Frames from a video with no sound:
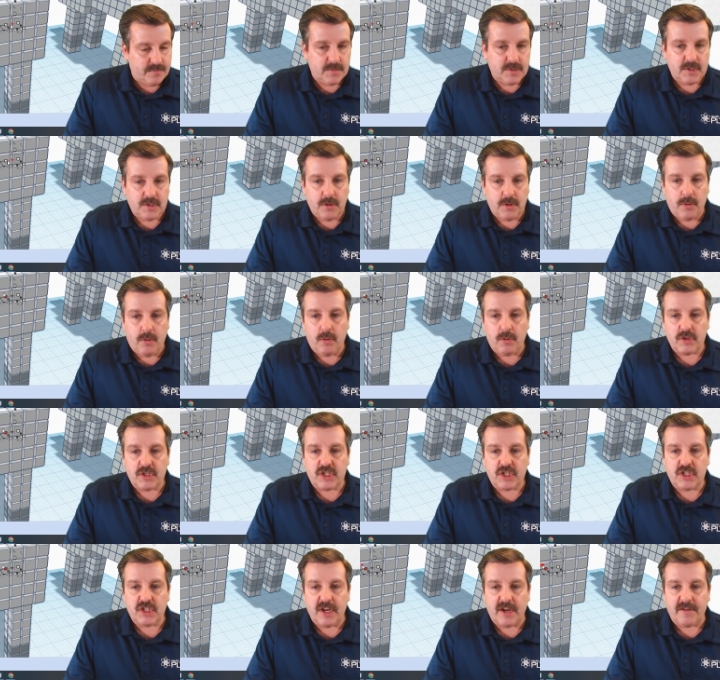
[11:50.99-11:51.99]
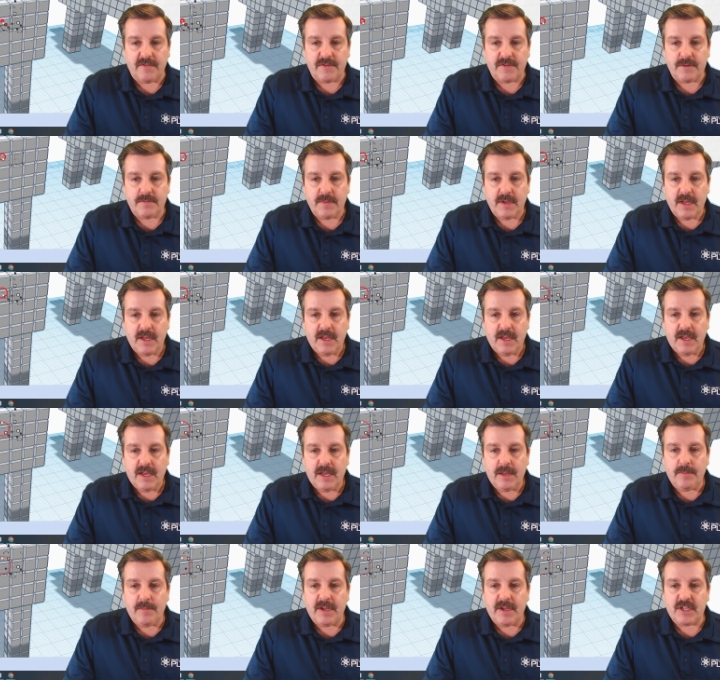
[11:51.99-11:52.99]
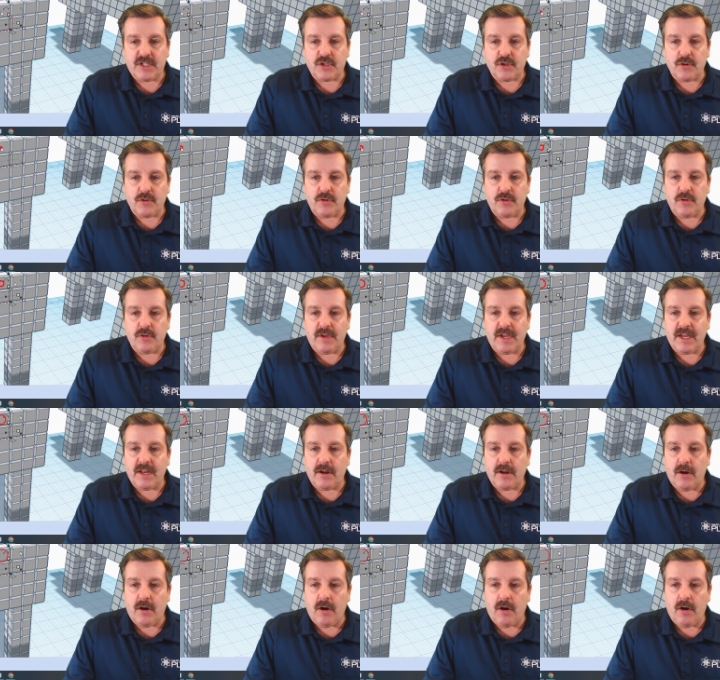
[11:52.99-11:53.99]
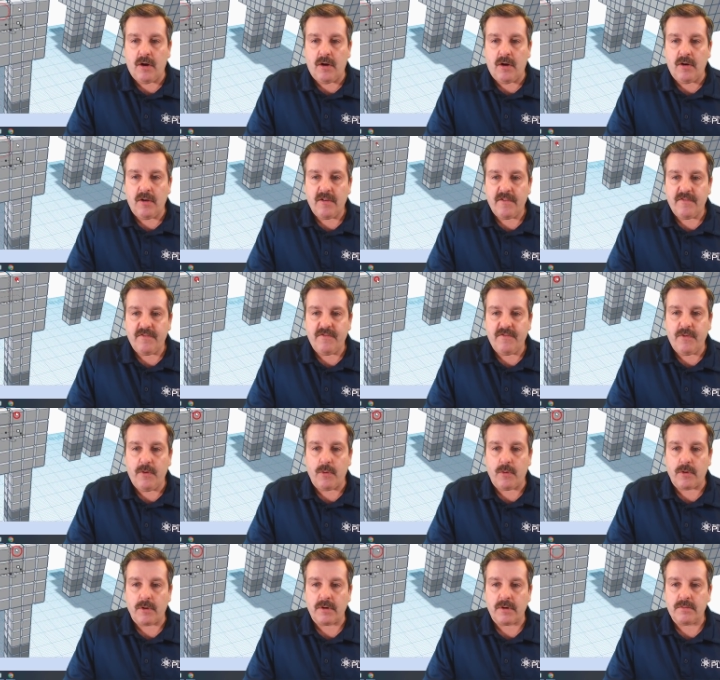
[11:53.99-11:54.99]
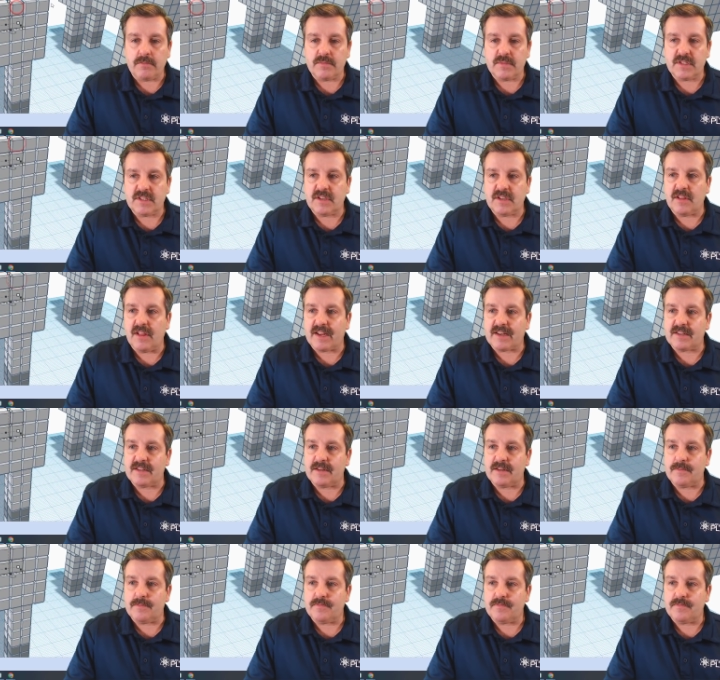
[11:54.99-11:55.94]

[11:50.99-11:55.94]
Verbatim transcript: So hold shift and make sure you get all four selected.